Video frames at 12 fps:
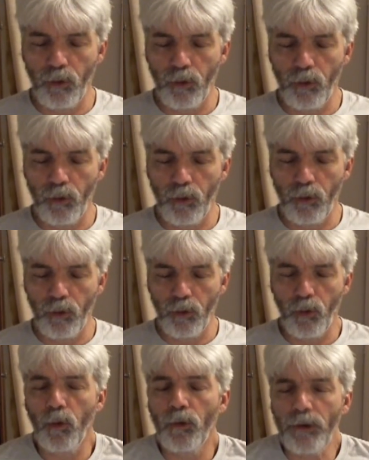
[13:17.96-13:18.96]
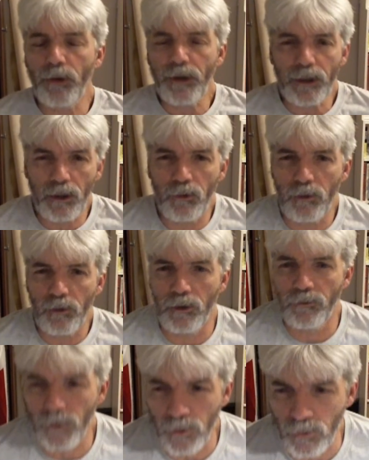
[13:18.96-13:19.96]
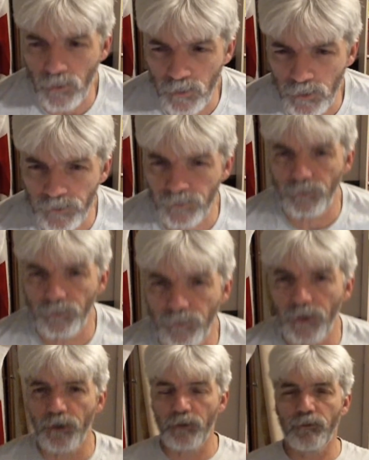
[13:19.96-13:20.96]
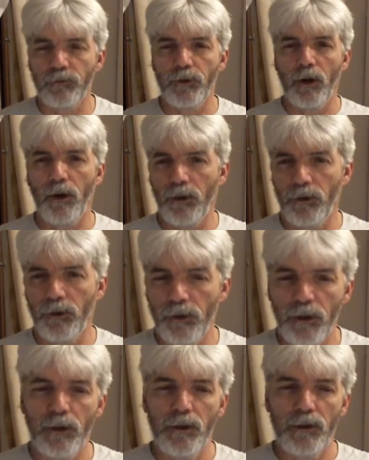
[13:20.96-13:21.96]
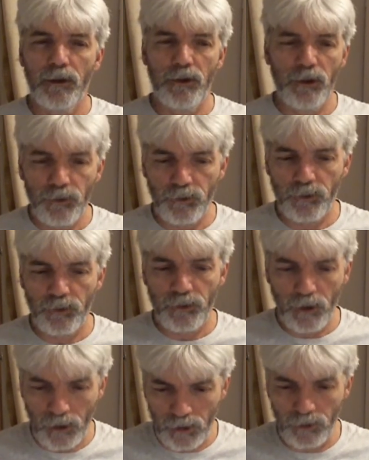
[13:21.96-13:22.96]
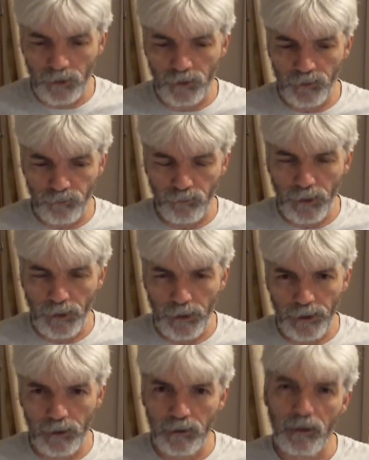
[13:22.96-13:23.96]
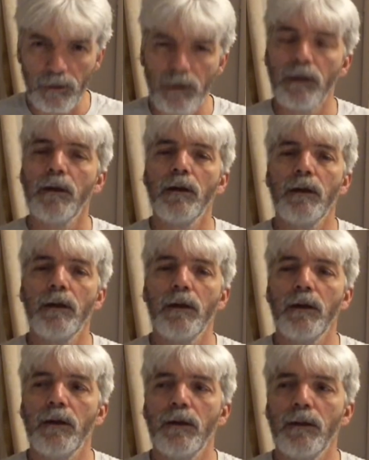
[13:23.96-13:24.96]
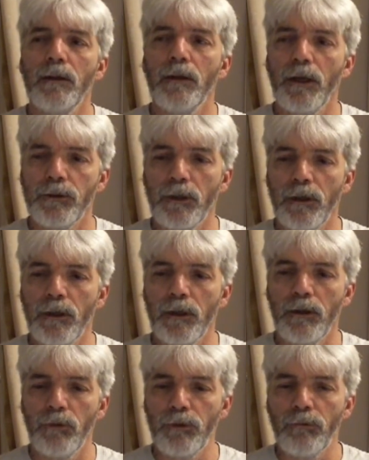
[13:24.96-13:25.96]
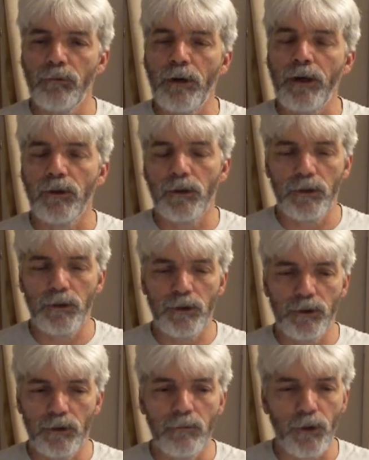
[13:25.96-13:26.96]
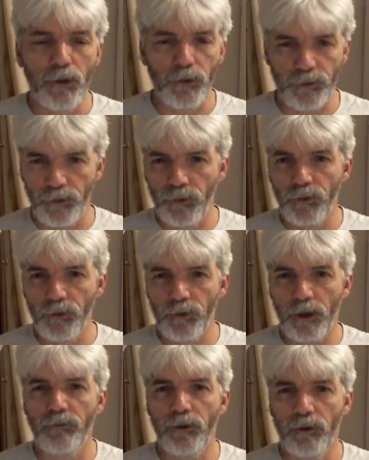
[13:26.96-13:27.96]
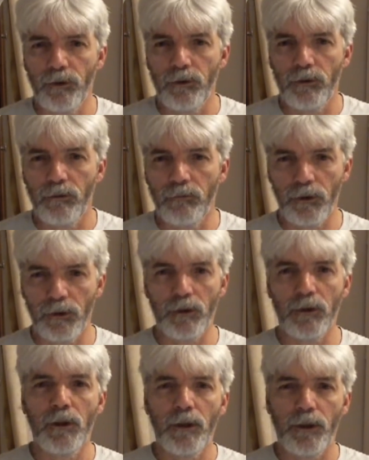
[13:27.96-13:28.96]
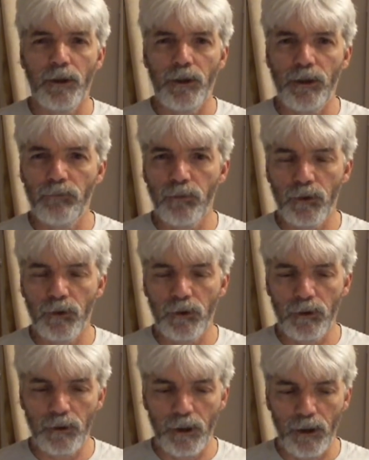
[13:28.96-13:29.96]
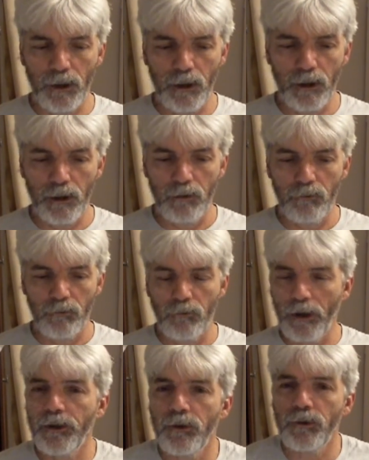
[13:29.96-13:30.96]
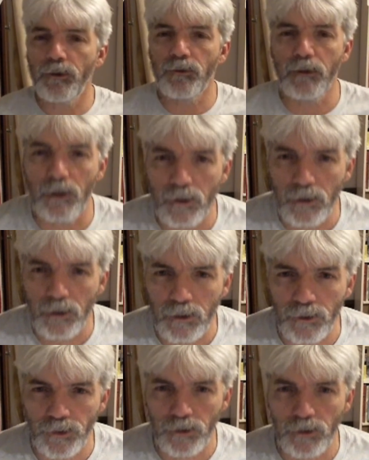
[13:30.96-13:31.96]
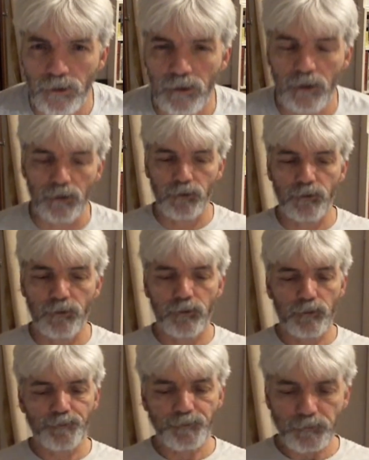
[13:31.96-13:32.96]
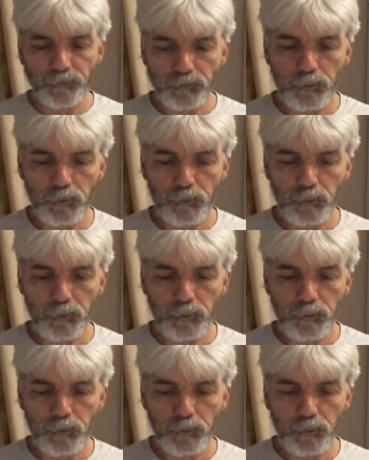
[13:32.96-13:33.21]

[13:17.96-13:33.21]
and pouring out of the Holy Spirit of God into the heart of man, like we read earlier about the new covenant, where he will write his law on their hearts.